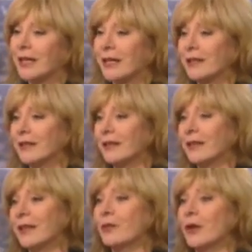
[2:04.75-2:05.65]

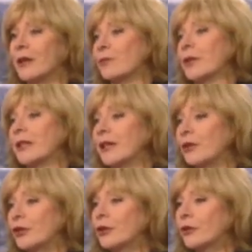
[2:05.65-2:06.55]
and what they
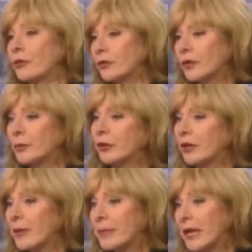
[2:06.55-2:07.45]
heard through the smear
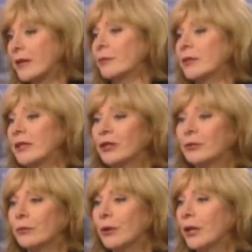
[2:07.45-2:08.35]
campaign was
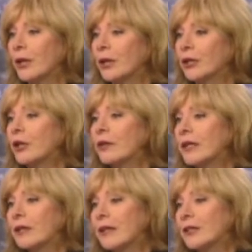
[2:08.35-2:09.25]

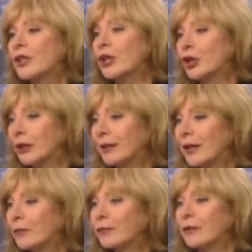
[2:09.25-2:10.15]
that that's not good
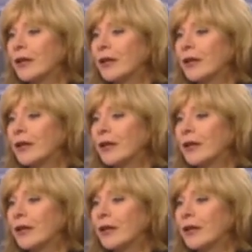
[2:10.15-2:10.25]
enough.